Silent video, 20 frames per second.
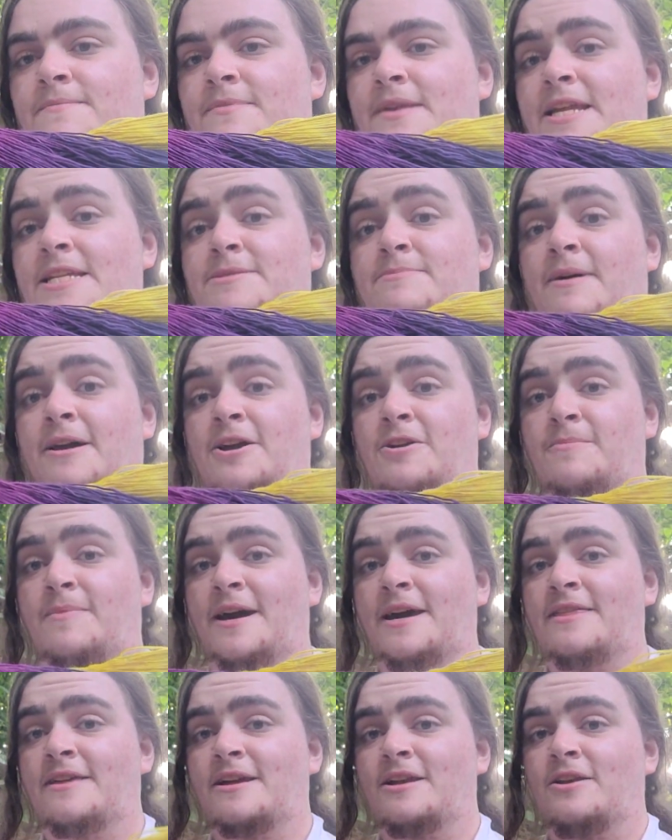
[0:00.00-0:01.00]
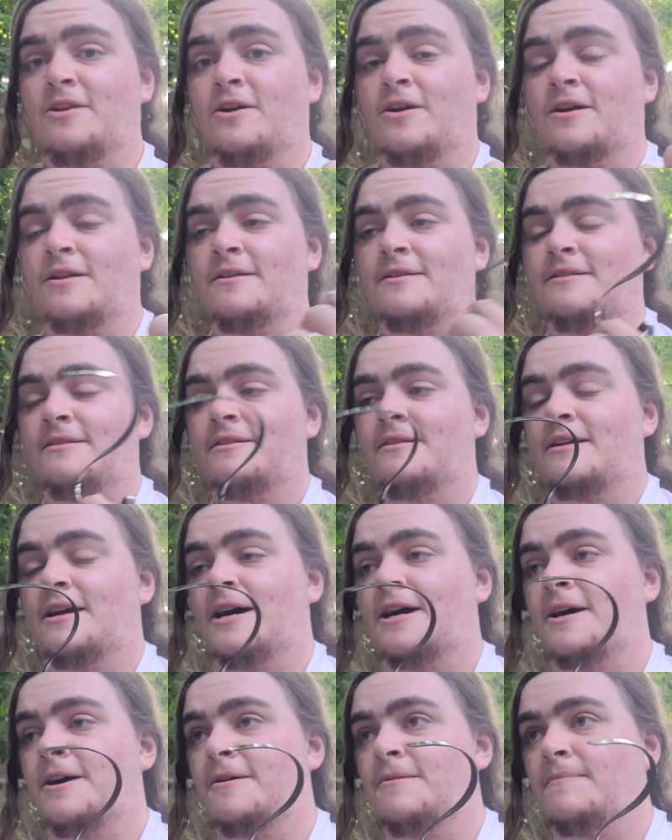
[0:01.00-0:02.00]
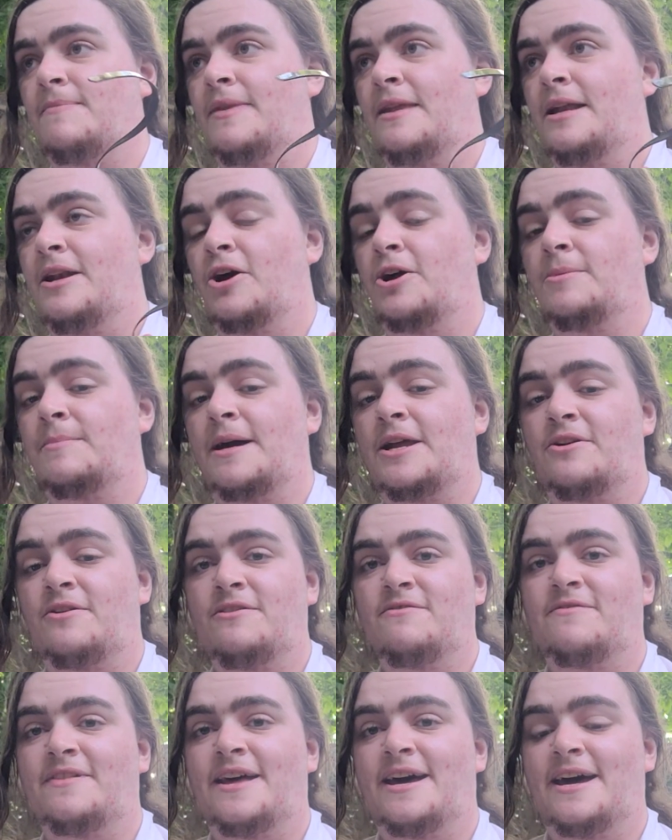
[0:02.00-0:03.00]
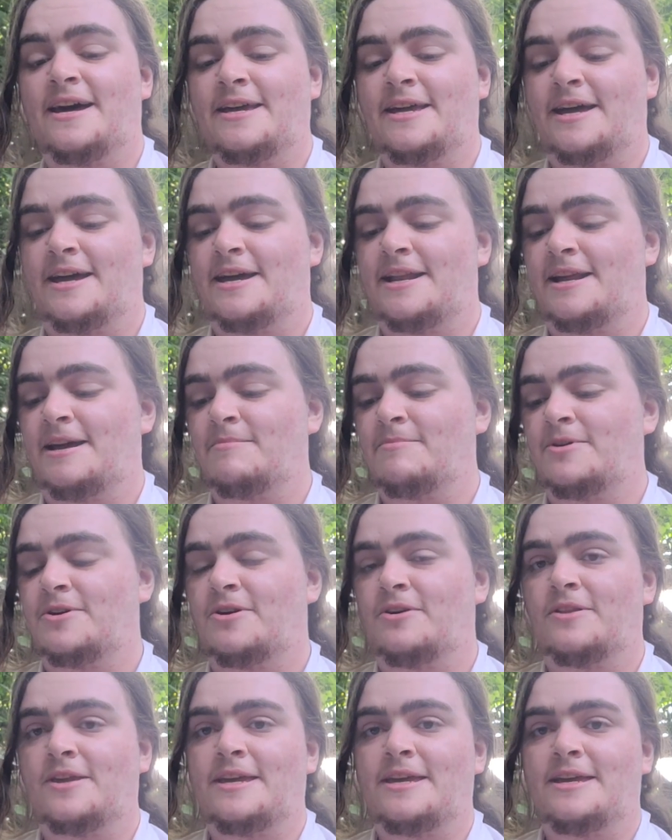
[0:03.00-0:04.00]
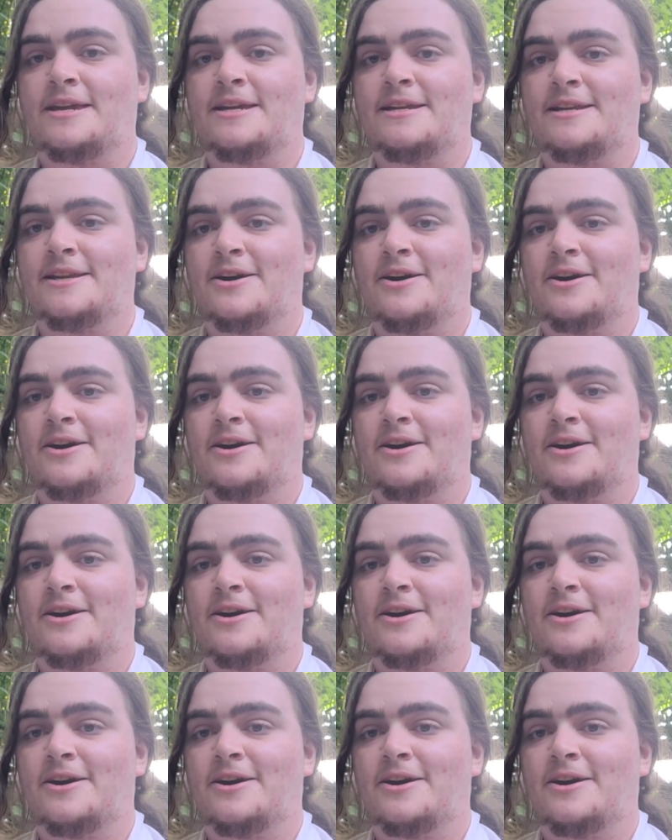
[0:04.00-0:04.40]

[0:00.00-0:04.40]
inspired by the non-binary flag, and I'm calling it